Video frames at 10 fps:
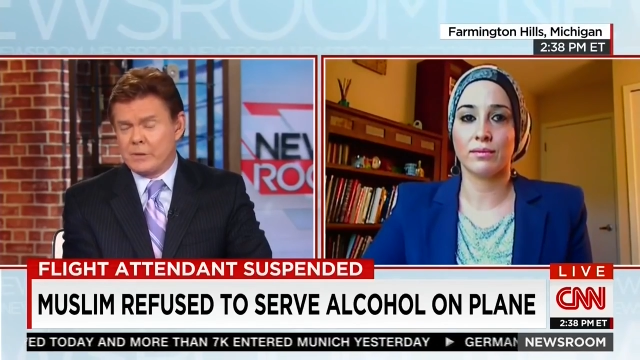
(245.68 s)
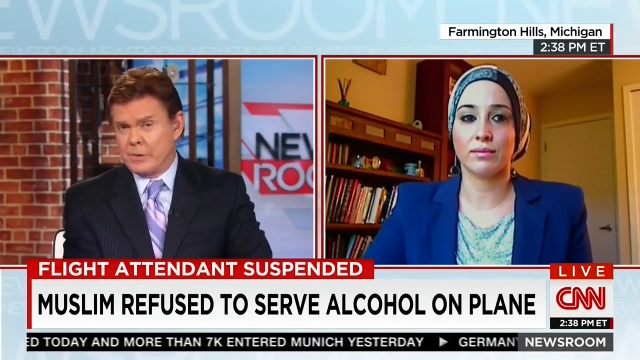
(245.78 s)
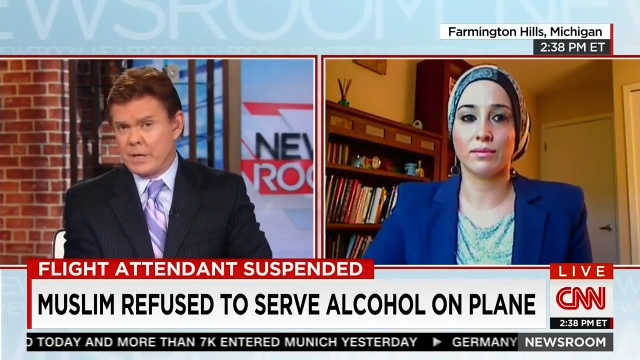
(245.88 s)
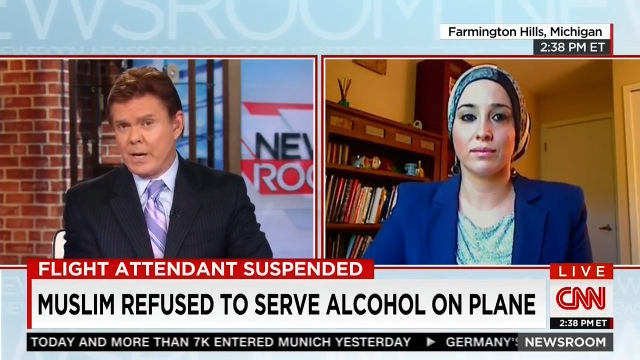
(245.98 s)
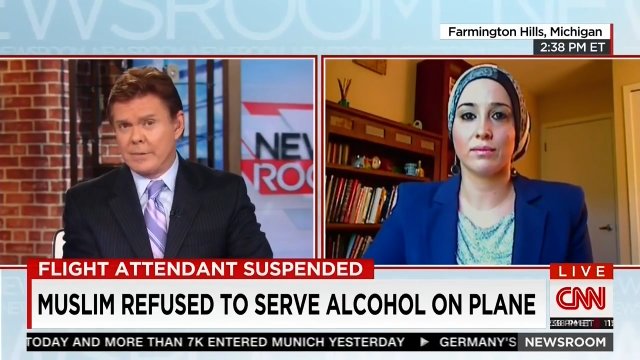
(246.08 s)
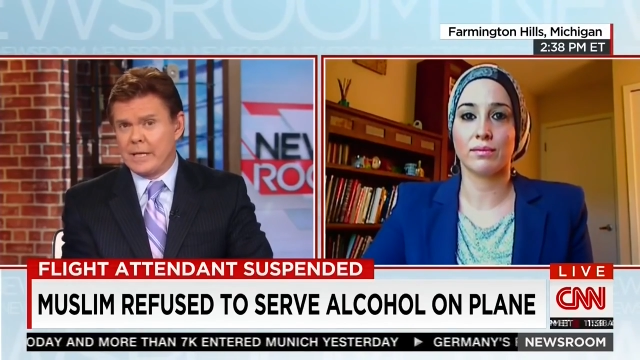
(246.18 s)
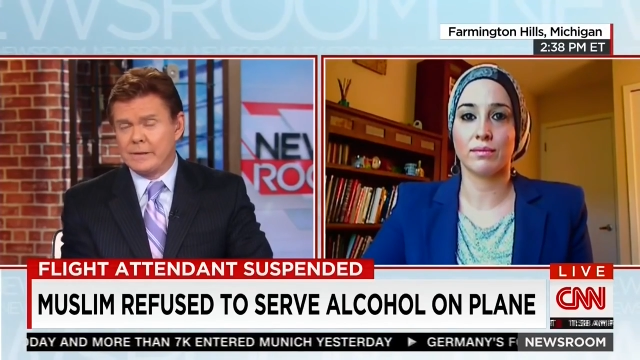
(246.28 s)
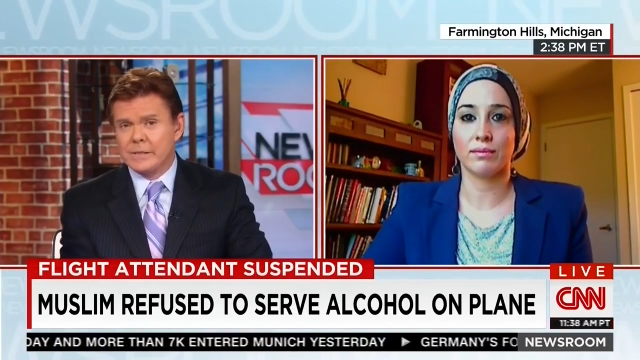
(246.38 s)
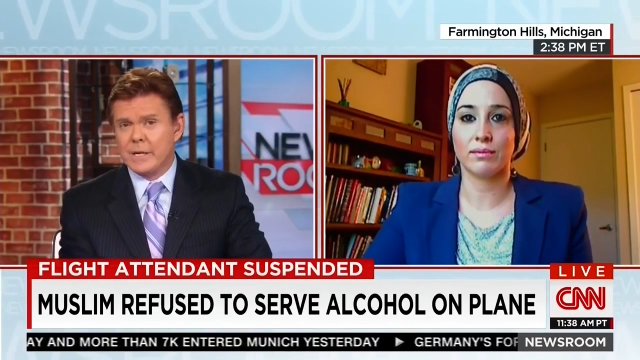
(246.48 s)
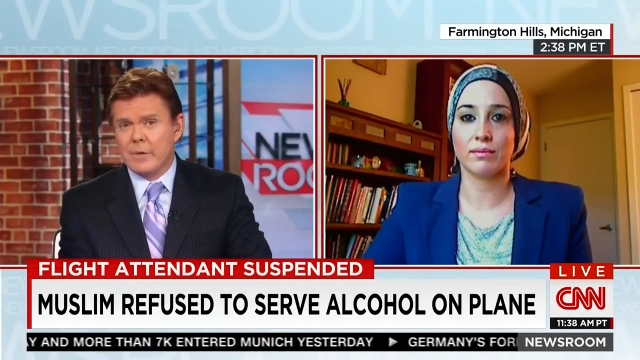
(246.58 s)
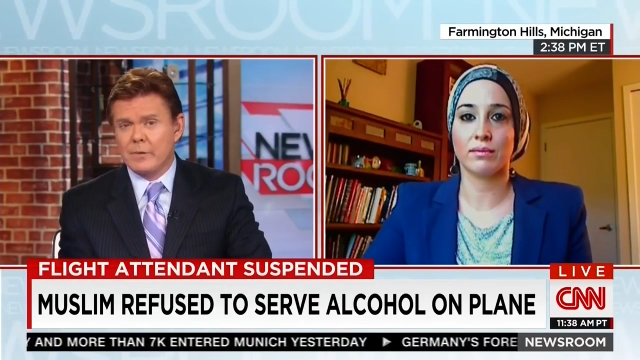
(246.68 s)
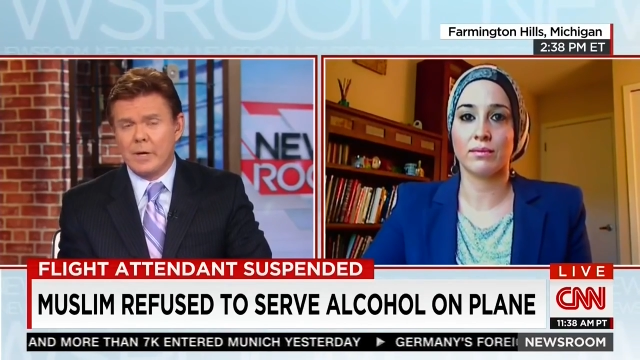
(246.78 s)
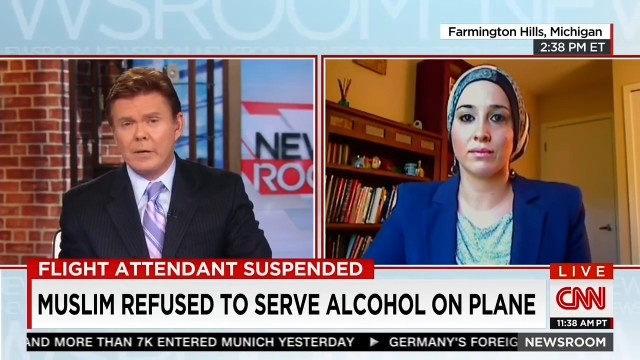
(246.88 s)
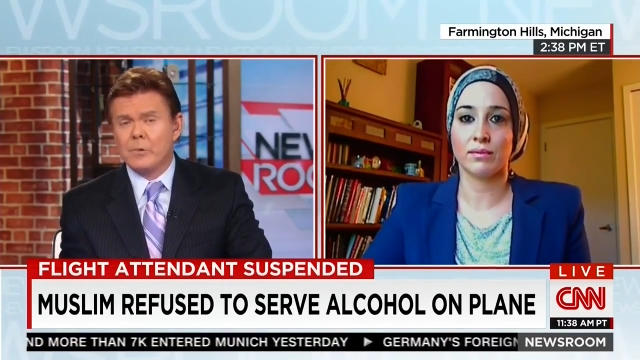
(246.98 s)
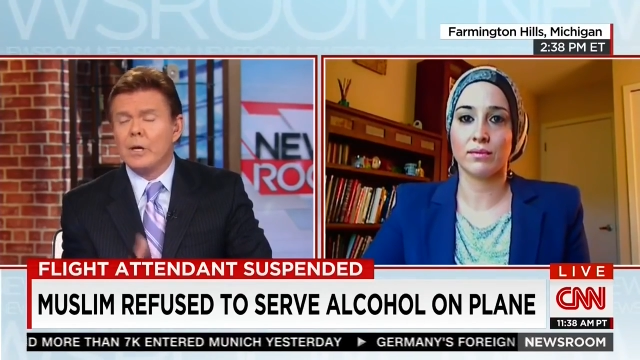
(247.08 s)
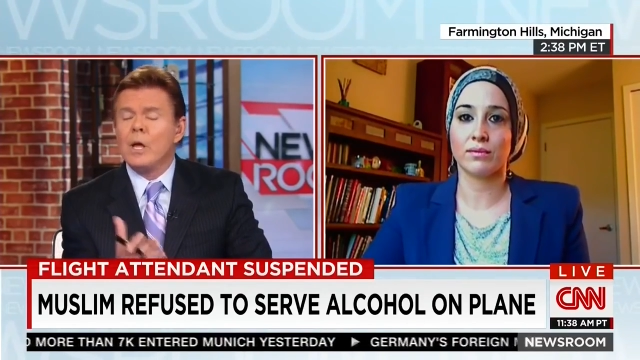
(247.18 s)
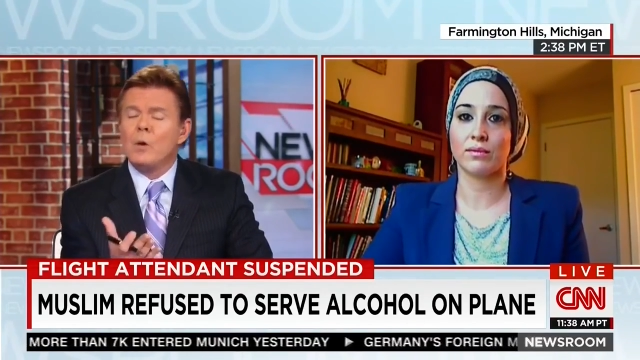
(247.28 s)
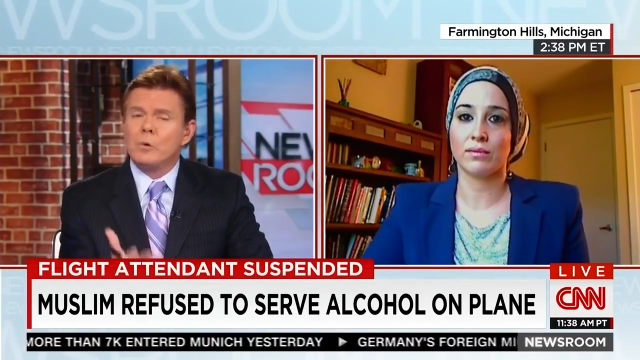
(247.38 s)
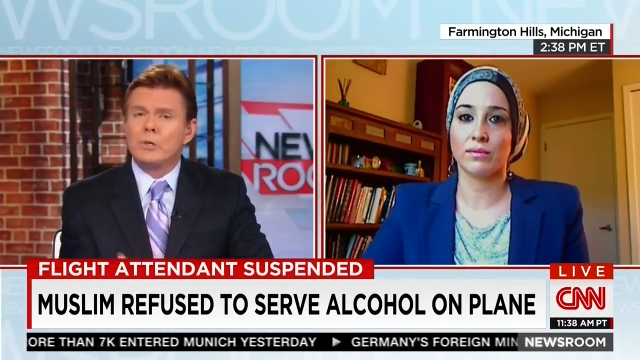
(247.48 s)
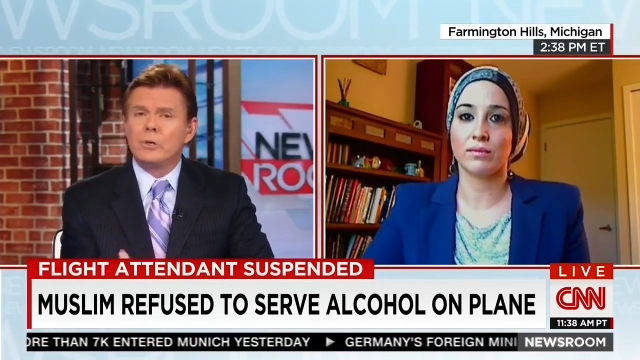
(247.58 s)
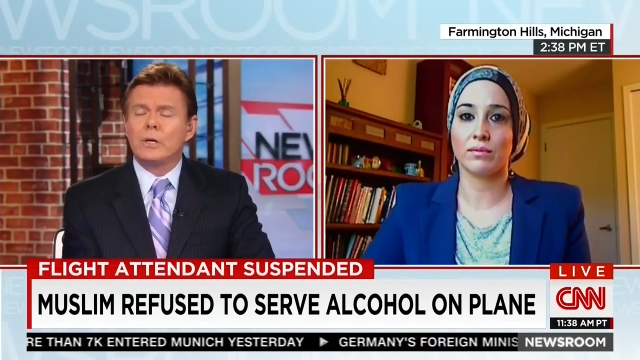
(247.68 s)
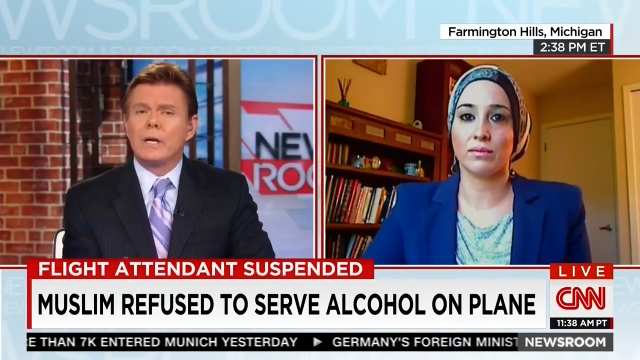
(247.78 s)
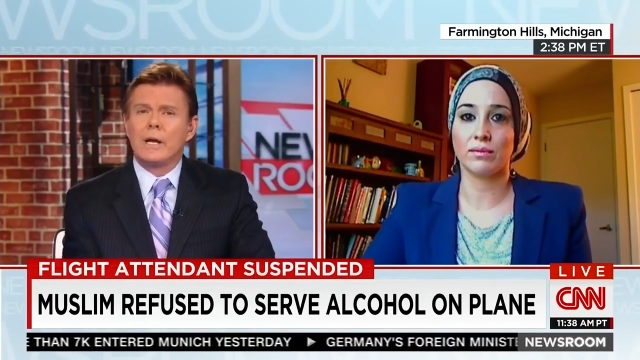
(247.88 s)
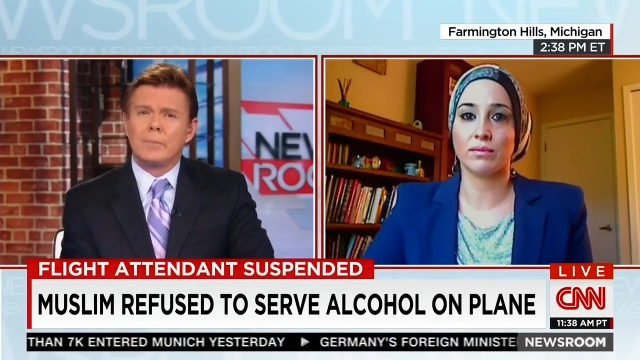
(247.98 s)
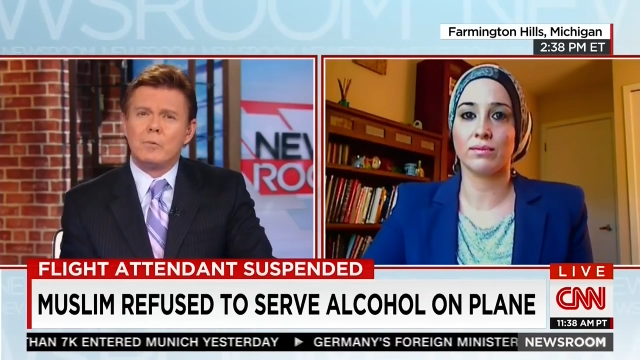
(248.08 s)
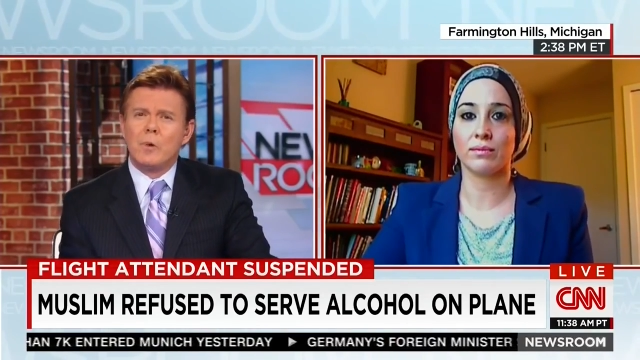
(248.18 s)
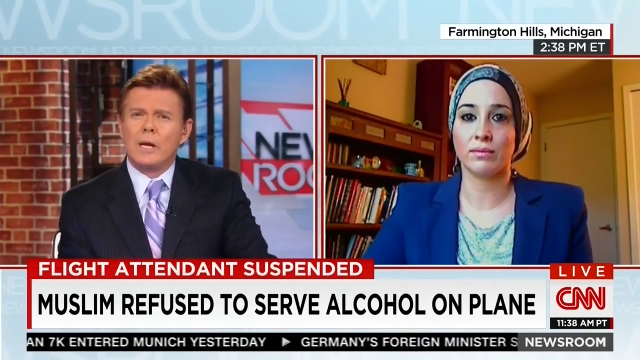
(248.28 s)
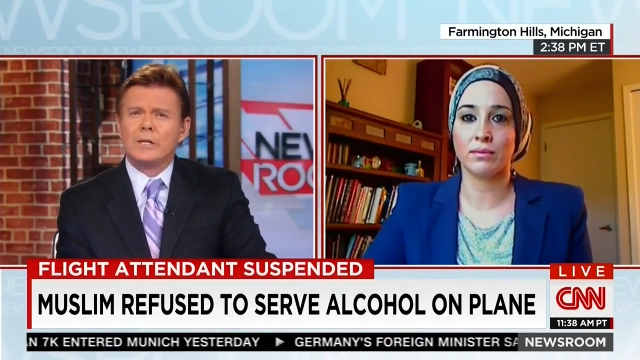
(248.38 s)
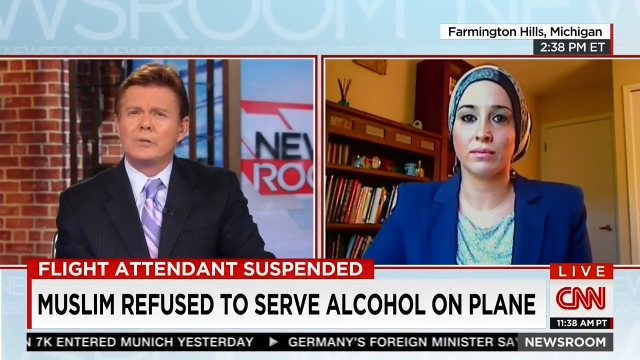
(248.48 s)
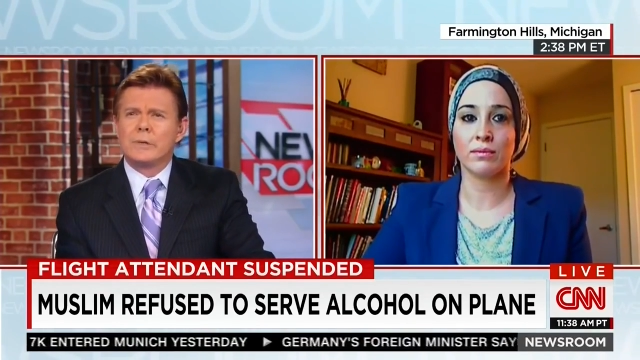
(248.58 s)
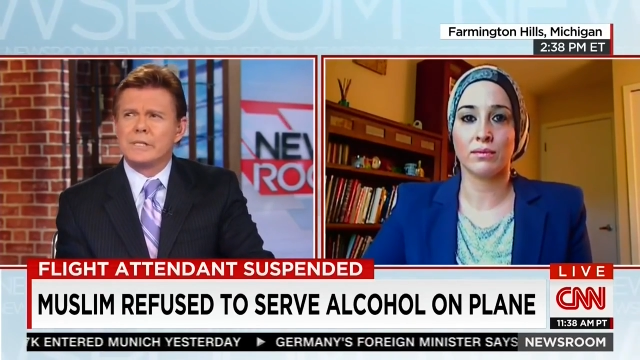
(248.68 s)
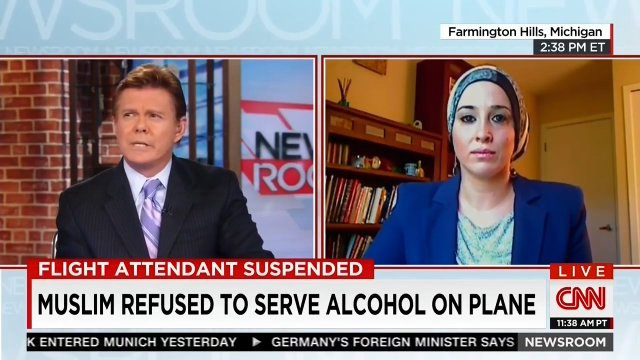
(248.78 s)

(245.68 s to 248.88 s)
Speaker 1: what, to accommodate in some other way? Would, would your client be willing to